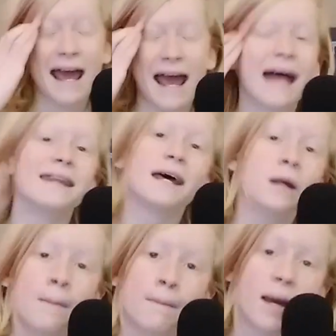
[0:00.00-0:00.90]
and that
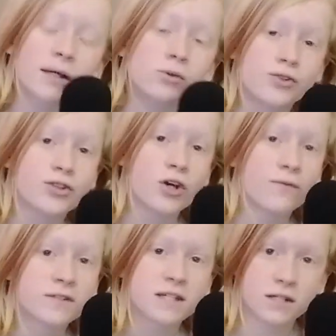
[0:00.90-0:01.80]

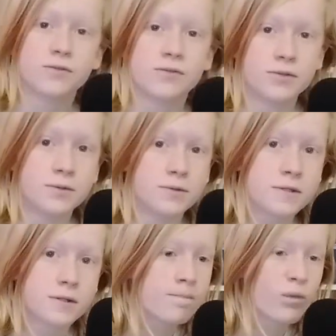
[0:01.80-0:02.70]
Microsoft
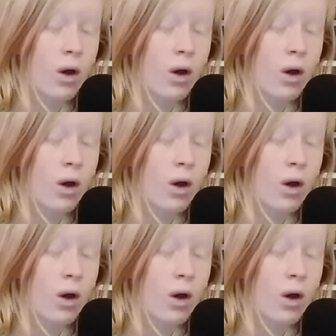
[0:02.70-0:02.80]
introduced.